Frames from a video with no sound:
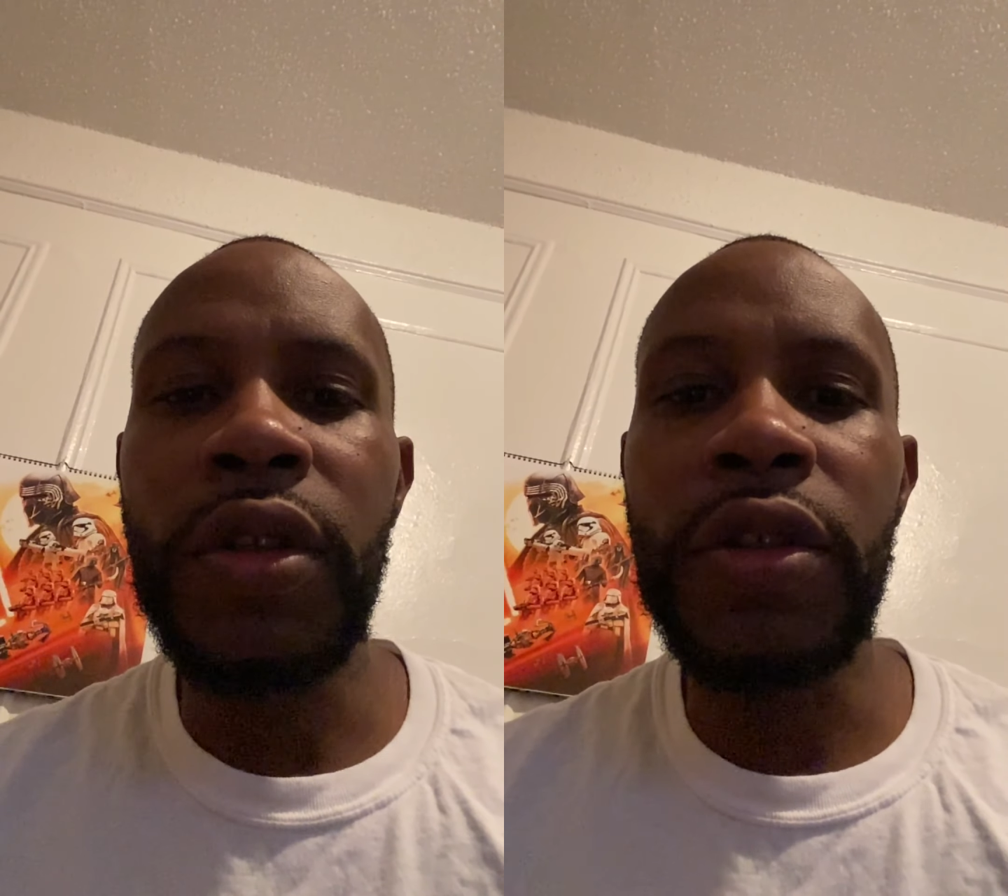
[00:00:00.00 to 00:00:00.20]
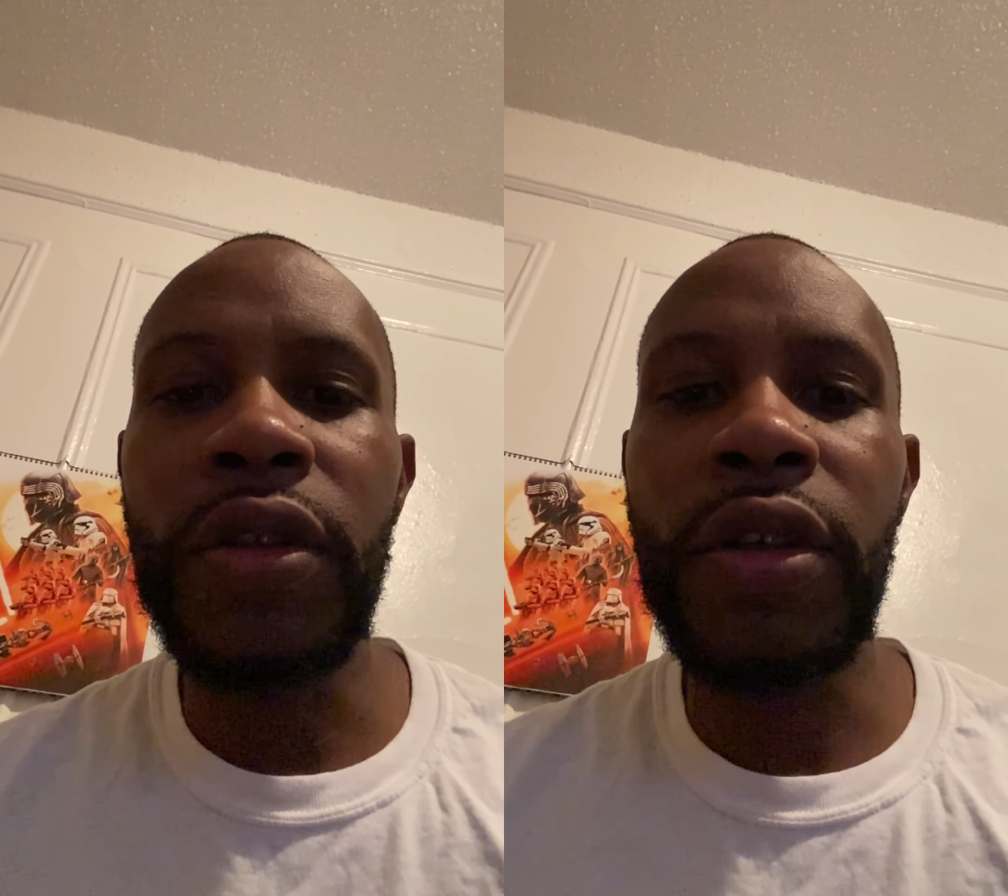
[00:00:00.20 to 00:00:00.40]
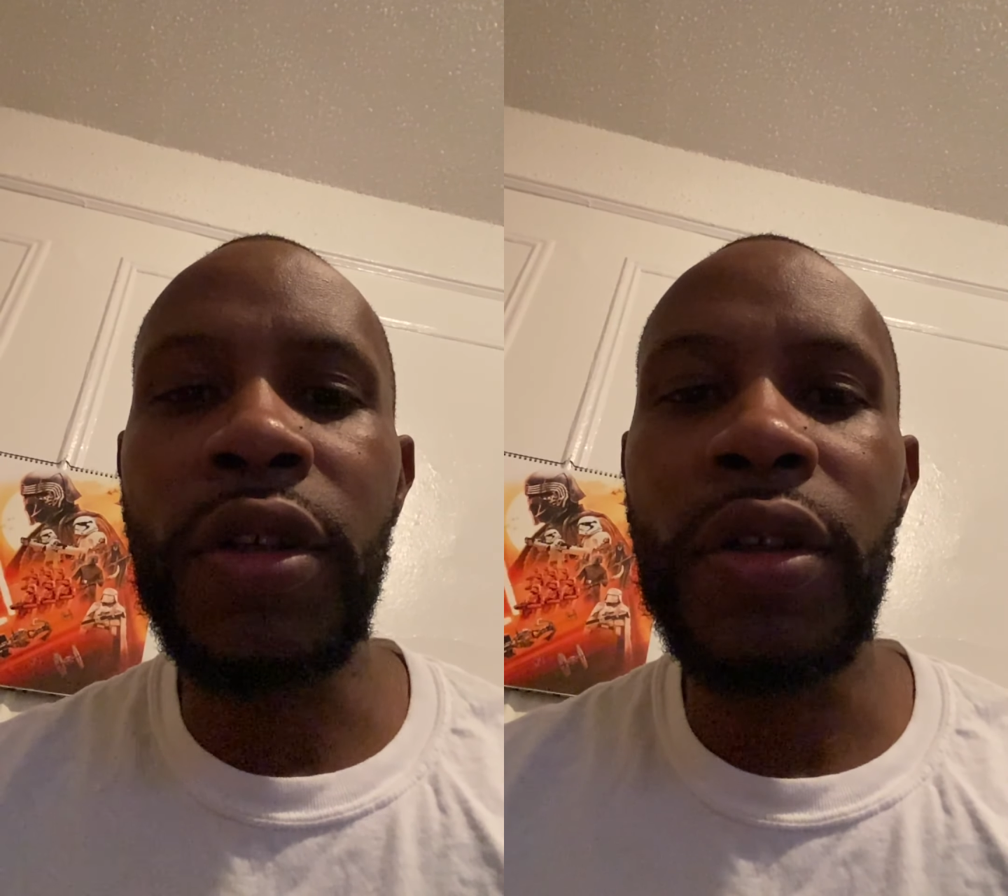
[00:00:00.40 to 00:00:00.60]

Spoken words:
this